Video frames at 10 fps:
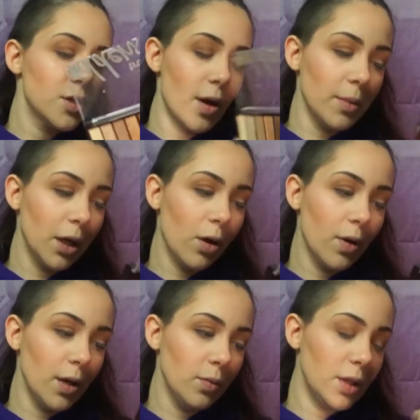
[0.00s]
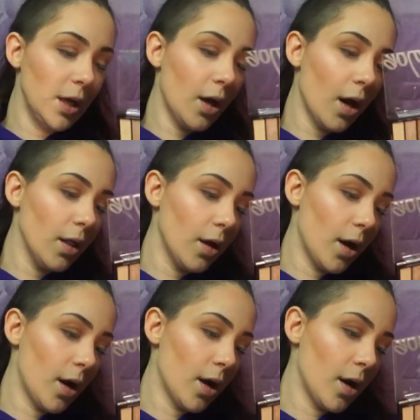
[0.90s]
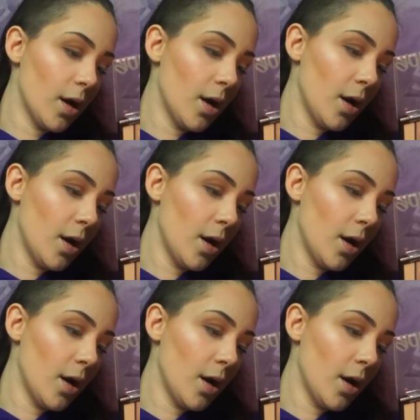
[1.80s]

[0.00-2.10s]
So I'm gonna go in with the color